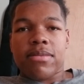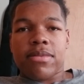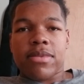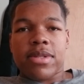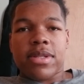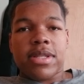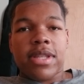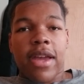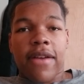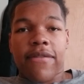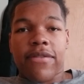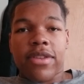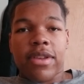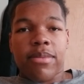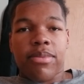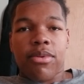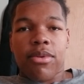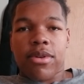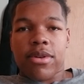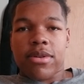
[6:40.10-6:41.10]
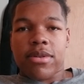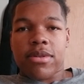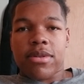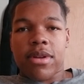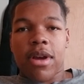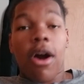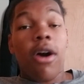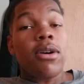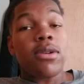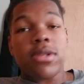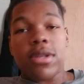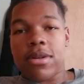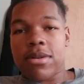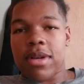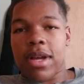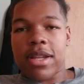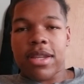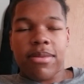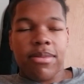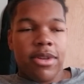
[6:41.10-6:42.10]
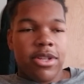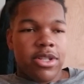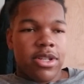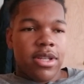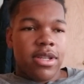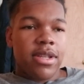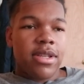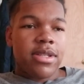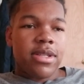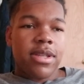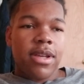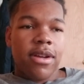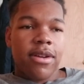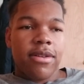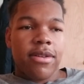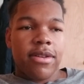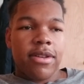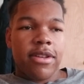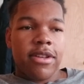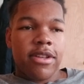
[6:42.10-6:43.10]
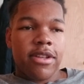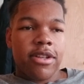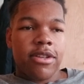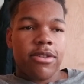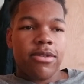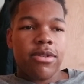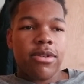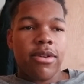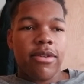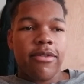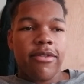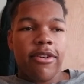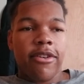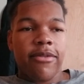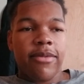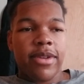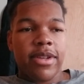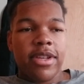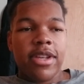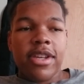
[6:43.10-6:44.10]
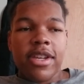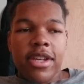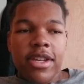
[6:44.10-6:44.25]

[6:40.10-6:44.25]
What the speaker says: is definitely important. Also, I didn't mention this, including involvement.